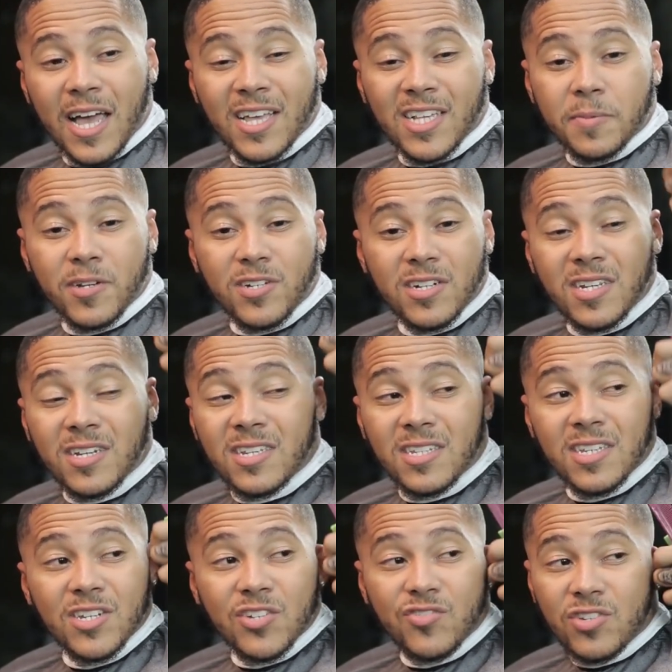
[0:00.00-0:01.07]
Like, especially in
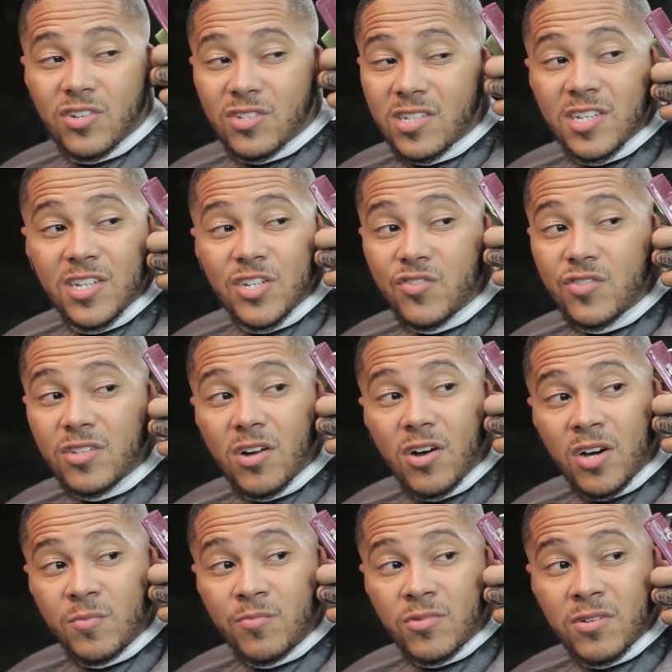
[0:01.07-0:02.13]
this industry, but this industry is
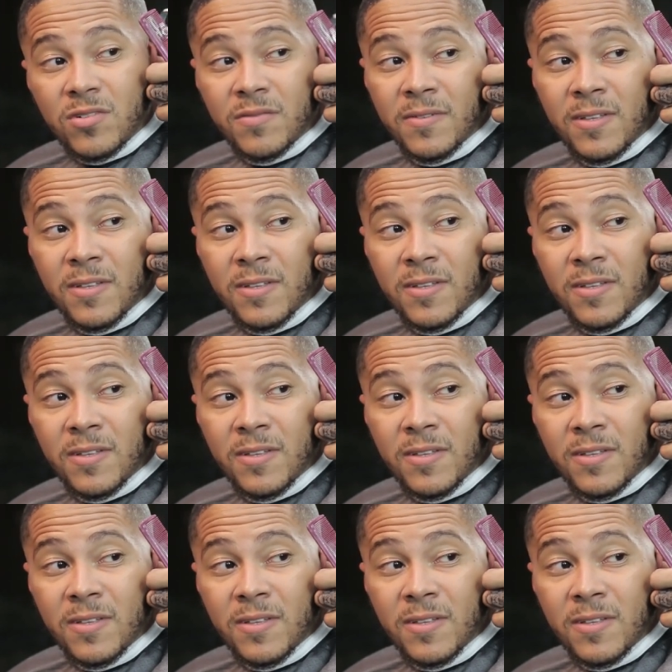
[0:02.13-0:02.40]
hard, bro.